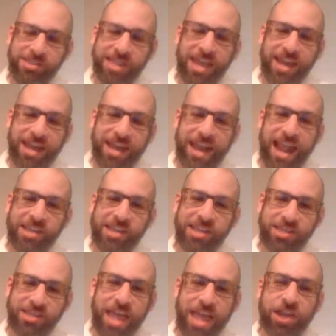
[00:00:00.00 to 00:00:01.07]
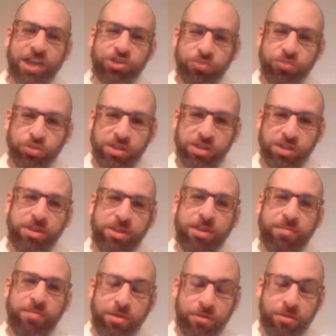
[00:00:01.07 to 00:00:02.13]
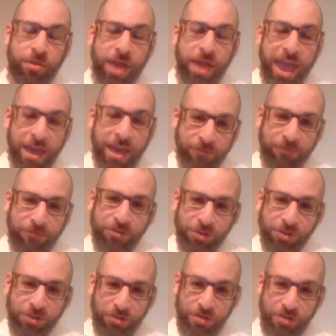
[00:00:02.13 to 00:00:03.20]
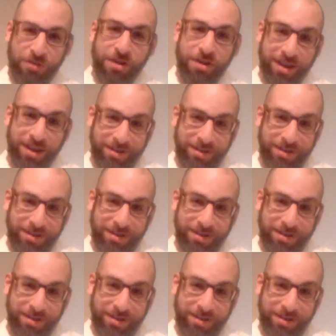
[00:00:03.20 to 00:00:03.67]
that it has the actual WWF logo on it.